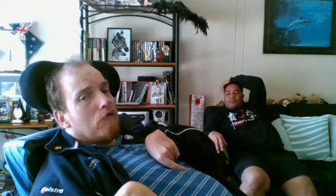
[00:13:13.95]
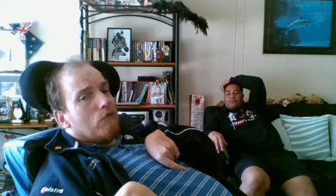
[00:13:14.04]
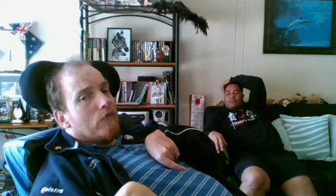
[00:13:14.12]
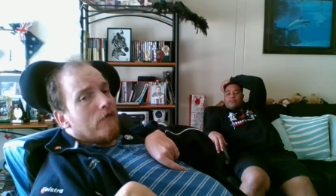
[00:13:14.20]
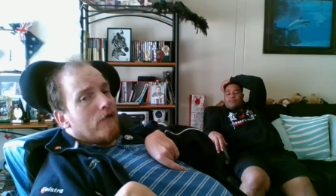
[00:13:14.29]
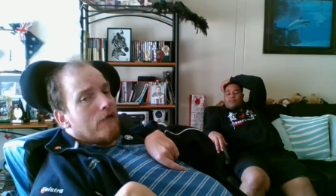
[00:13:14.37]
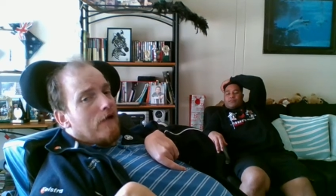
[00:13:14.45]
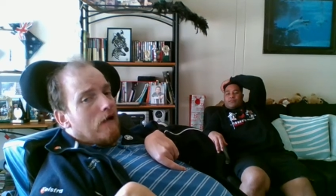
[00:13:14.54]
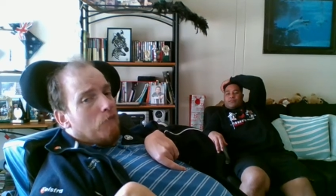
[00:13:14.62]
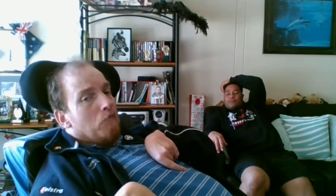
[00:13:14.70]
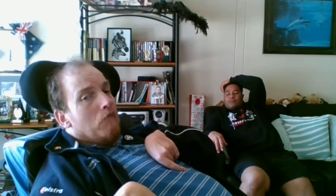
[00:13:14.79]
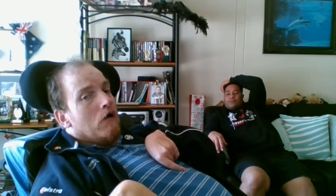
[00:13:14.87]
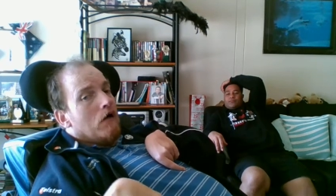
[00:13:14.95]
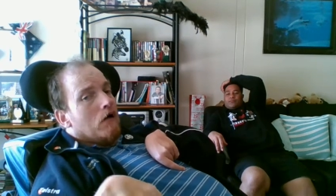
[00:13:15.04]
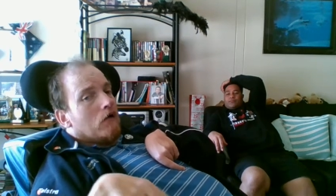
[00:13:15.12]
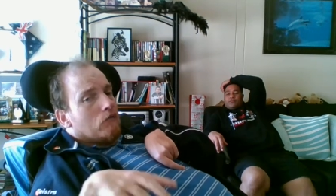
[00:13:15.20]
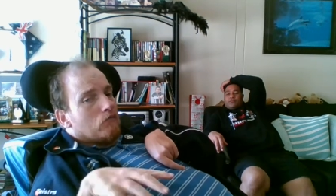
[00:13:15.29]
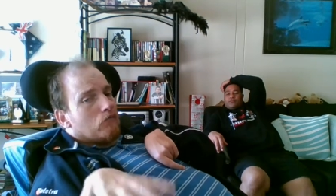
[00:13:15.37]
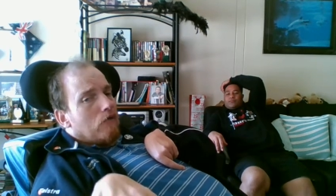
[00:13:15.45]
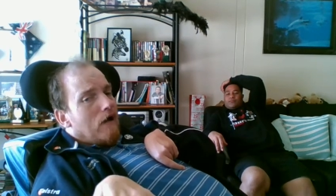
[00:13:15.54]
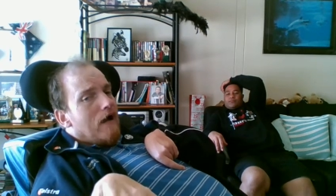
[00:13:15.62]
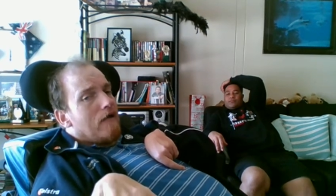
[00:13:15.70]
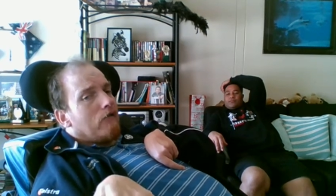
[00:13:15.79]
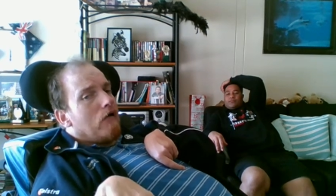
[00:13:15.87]
on the
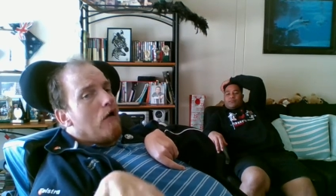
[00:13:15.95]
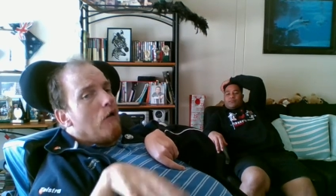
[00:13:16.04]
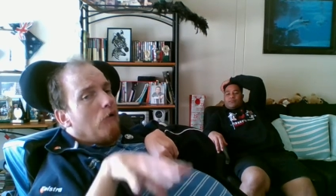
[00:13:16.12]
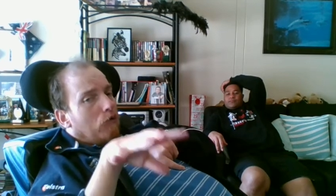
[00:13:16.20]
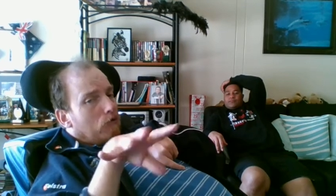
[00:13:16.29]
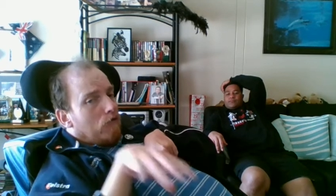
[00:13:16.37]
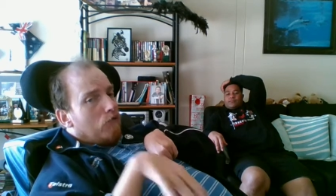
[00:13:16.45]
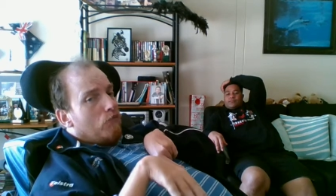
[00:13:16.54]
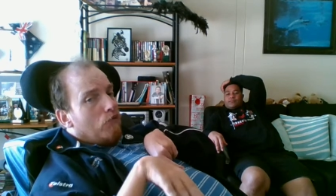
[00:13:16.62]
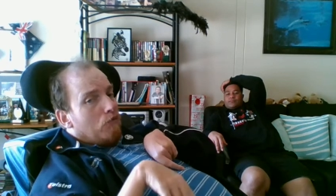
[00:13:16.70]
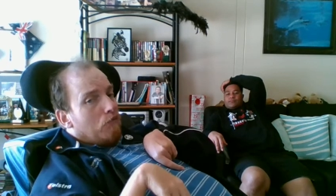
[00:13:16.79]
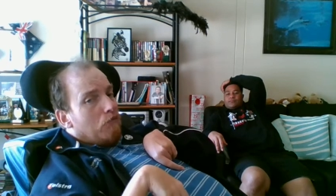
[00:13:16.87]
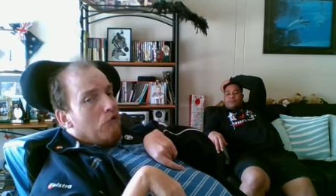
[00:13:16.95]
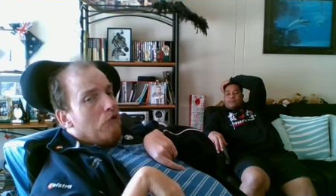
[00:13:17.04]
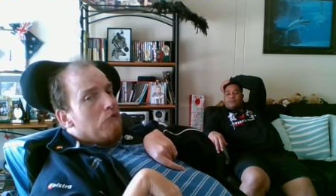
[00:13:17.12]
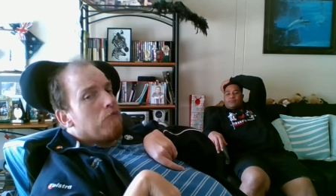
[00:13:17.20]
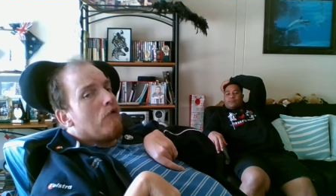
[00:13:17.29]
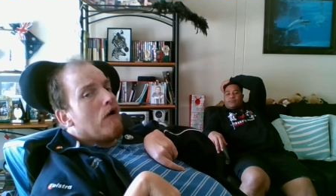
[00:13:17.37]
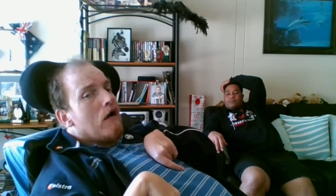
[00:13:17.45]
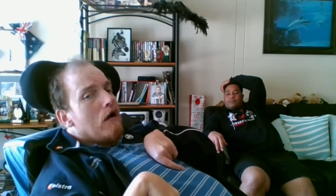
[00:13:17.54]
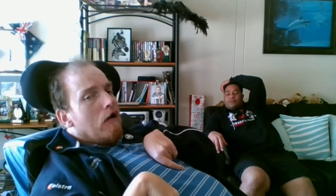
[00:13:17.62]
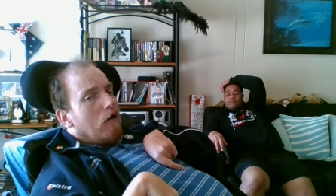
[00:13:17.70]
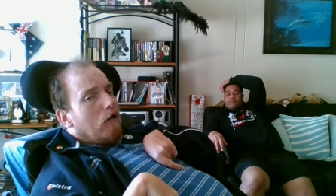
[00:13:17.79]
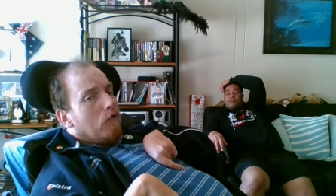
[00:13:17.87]
trailer or on the roof
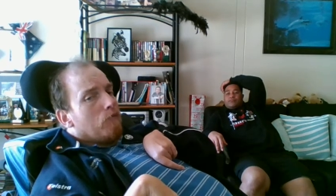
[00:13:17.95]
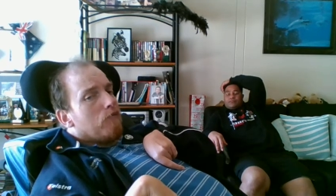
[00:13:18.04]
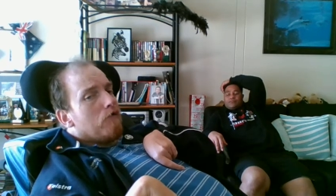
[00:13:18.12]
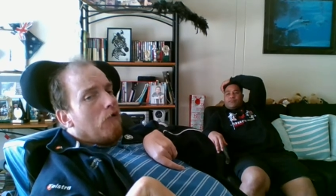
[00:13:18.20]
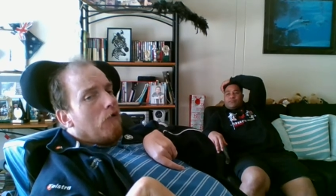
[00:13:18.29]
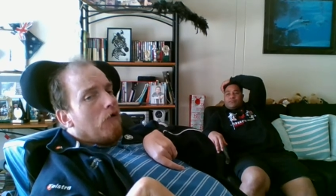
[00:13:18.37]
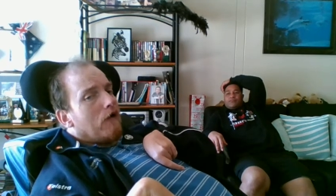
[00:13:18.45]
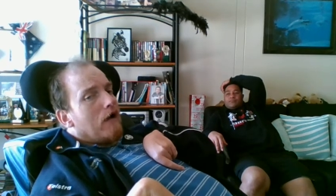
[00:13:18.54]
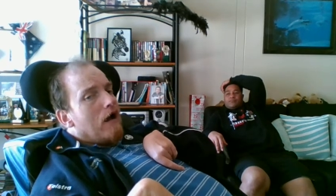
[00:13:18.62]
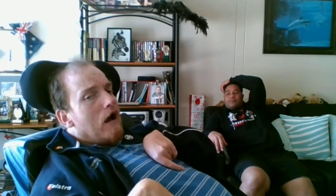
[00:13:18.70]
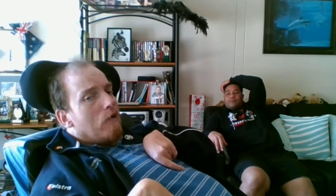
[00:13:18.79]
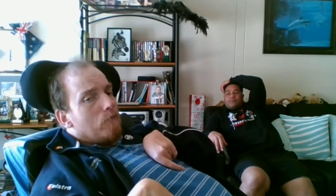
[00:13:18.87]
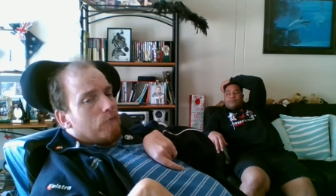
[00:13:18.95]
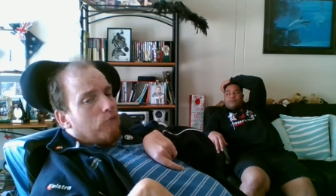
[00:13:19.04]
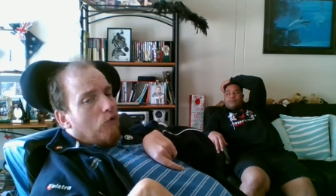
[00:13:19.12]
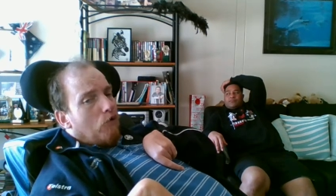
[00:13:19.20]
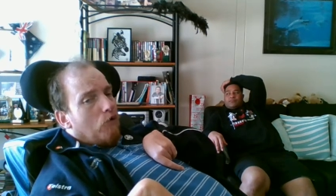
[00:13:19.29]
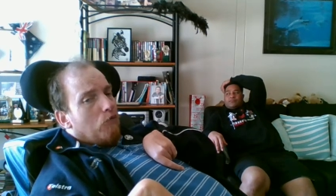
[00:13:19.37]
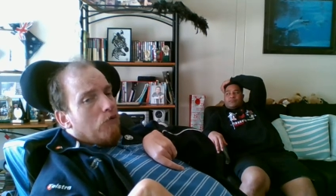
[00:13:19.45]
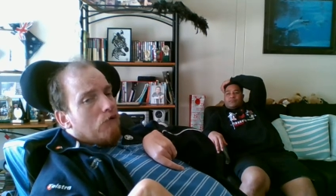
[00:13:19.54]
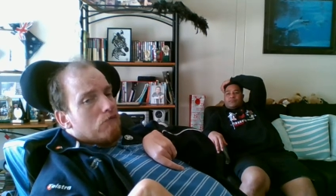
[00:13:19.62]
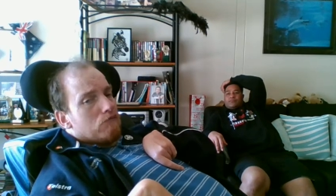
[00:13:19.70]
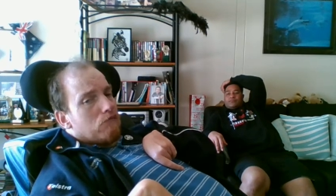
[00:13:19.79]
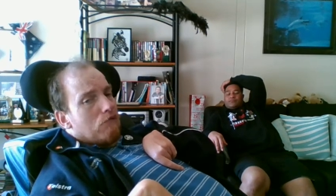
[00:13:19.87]
of your car,
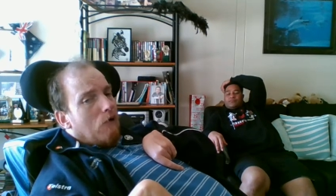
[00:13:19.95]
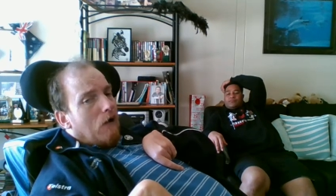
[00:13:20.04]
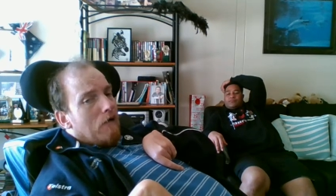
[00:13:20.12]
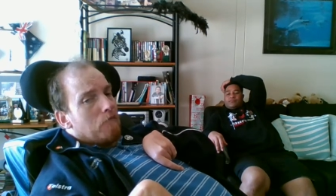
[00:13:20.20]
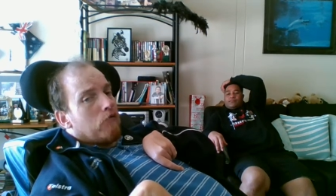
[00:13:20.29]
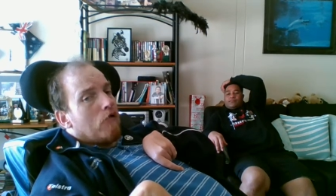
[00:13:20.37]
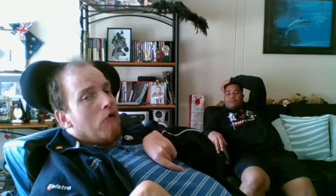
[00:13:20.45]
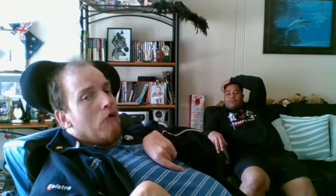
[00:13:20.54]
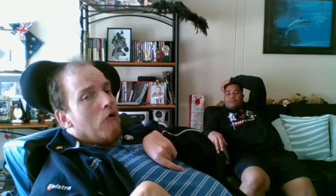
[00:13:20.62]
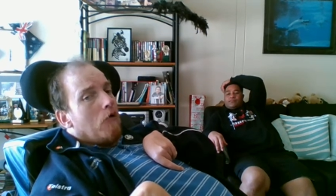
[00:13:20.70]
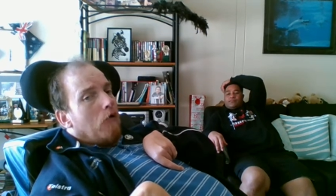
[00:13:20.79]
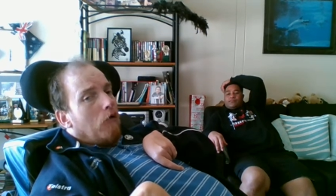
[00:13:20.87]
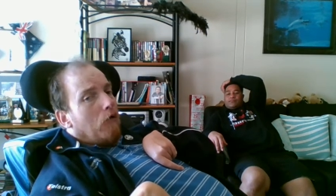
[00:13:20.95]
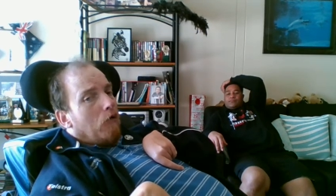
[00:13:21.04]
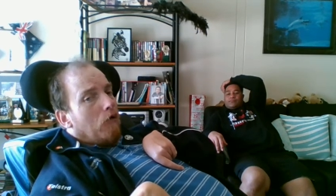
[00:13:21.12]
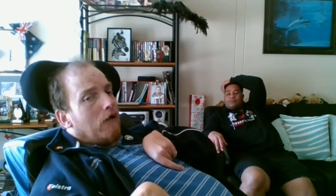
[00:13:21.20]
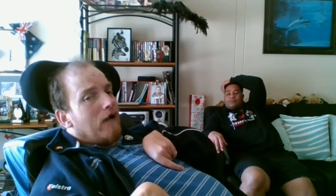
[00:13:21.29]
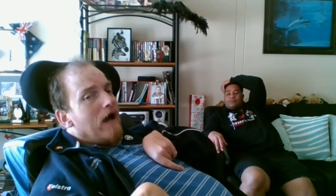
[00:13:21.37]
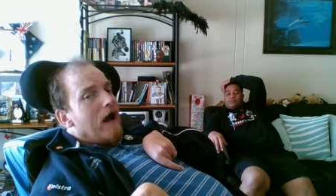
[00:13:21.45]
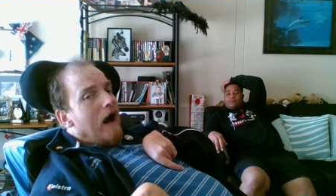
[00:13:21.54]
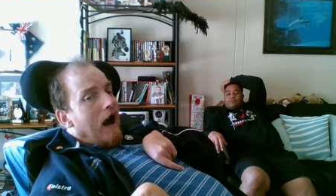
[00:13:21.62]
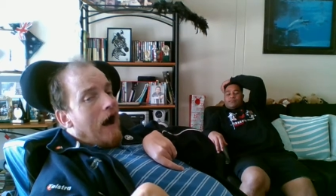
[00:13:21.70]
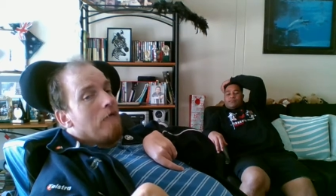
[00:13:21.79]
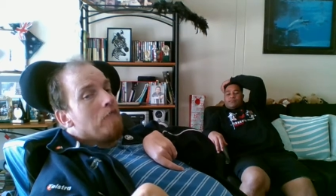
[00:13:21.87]
four-wheel drive or
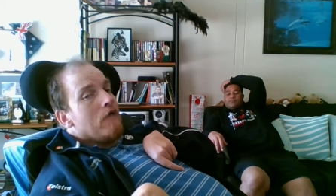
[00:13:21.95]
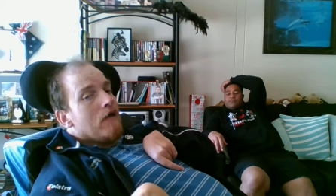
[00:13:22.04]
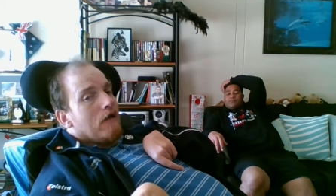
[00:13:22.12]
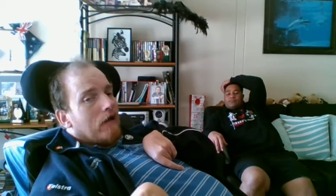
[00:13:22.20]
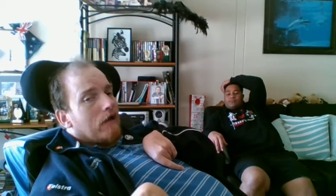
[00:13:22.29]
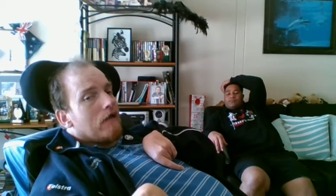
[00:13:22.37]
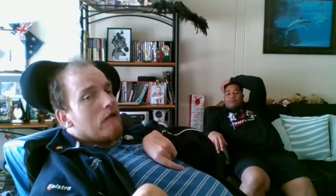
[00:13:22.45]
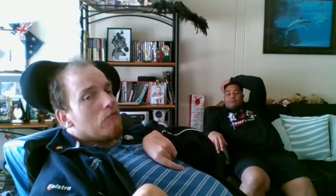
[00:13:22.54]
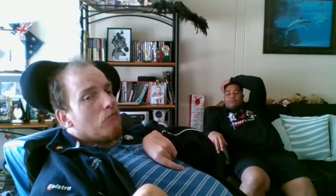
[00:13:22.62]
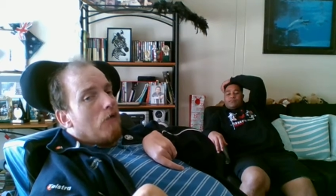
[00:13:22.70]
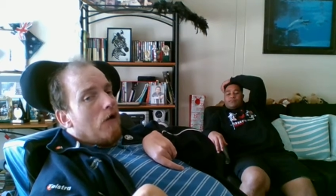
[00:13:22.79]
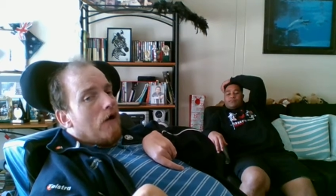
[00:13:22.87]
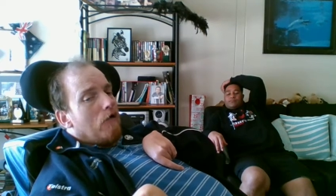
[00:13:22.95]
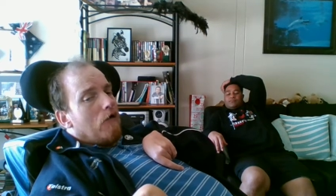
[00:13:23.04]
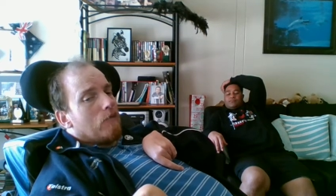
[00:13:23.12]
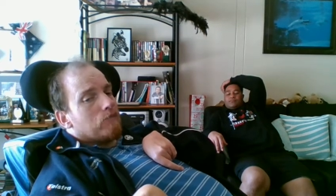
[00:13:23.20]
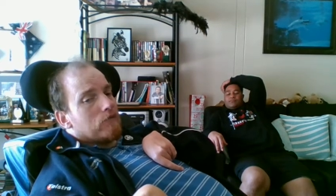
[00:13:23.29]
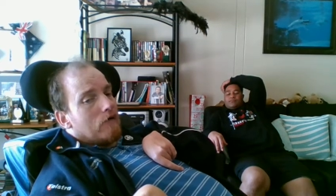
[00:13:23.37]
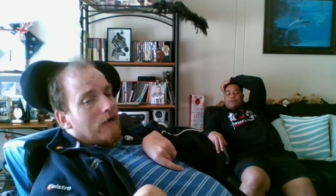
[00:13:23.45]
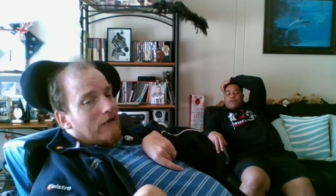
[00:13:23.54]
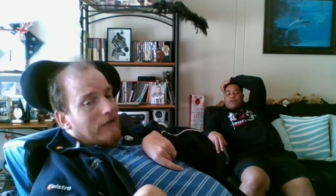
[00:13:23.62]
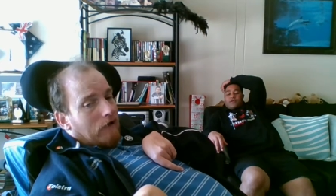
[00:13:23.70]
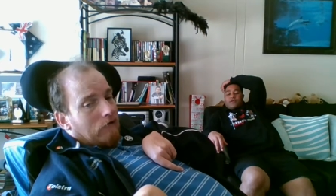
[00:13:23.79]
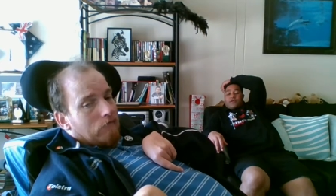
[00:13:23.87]
car. Here's my offsider.